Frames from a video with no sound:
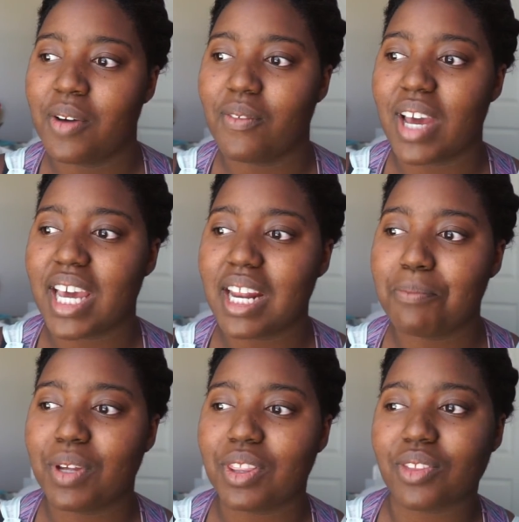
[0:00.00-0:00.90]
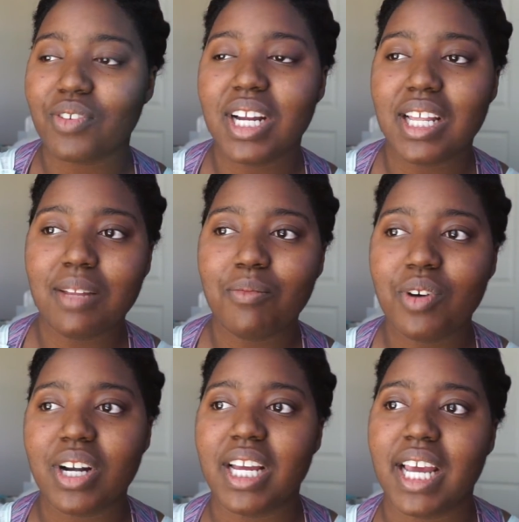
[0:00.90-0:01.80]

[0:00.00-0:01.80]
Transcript: waking up at 3 in the morning,